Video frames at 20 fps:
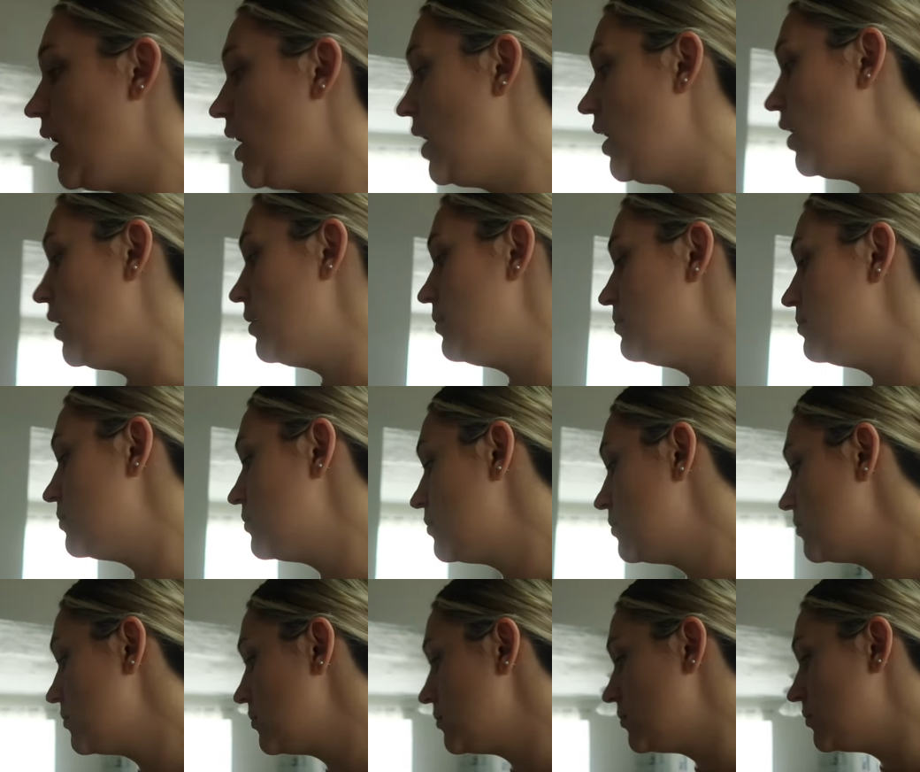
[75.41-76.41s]
um,
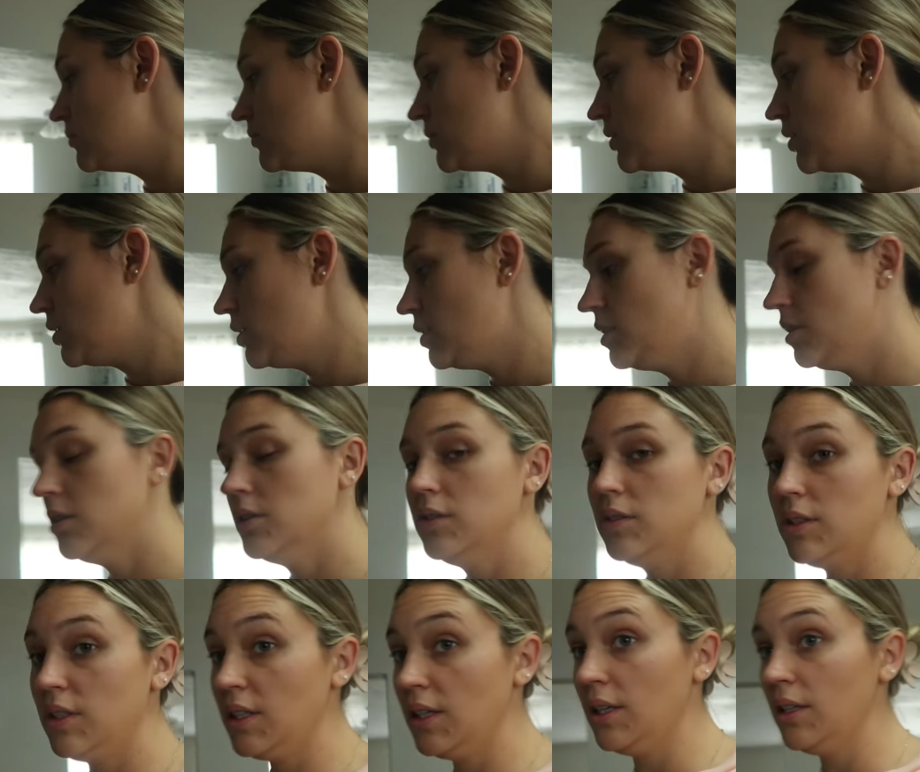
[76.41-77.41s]

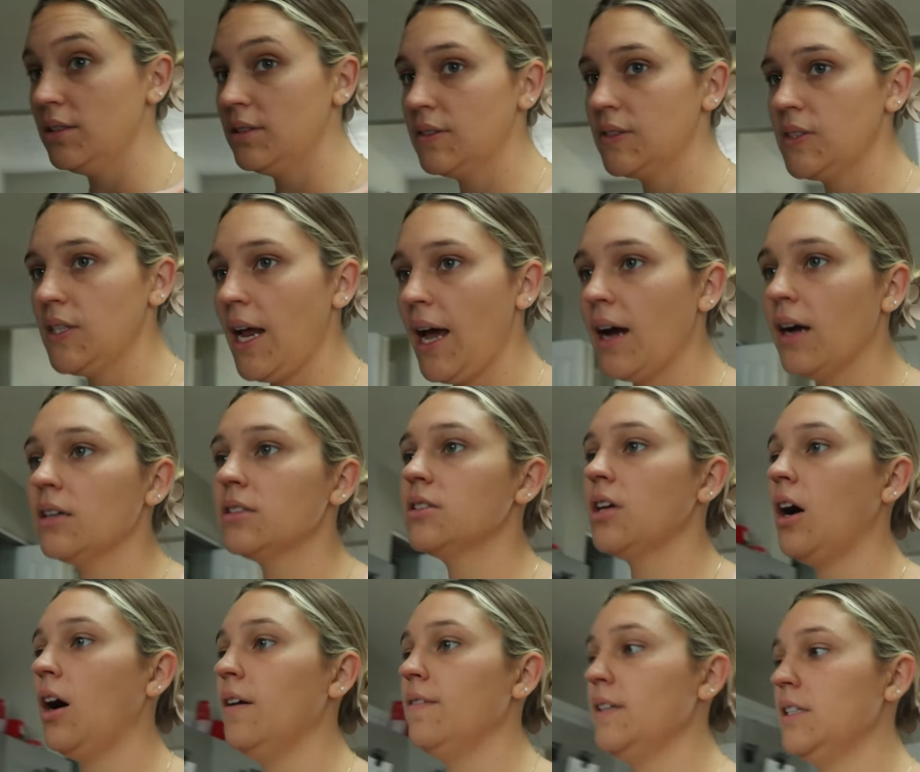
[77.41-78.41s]
to eat snacks,
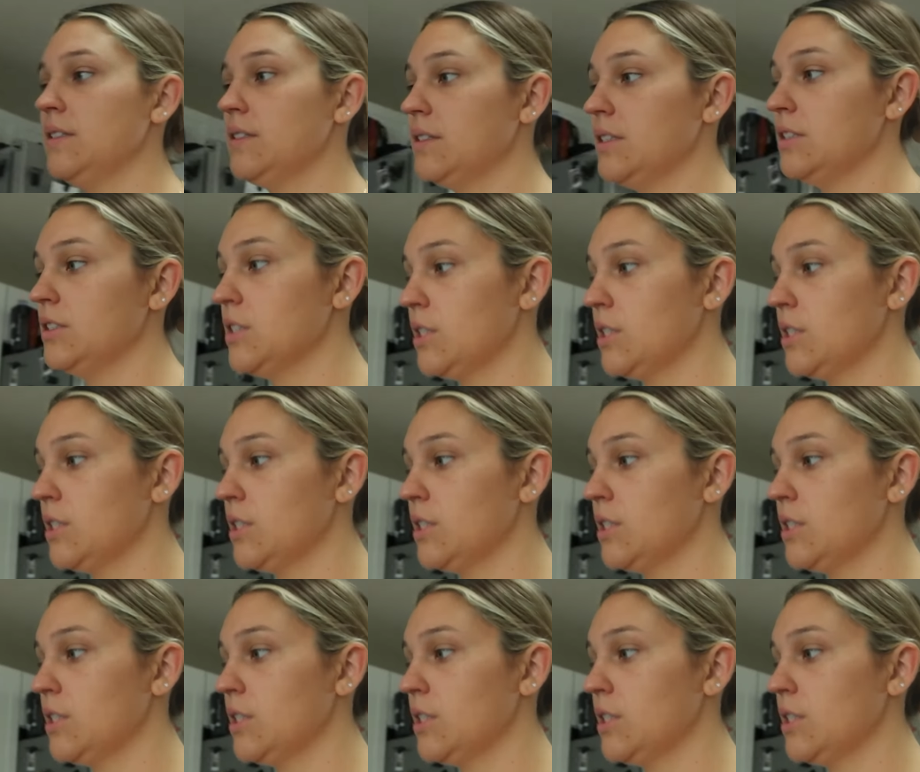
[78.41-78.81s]
obviously.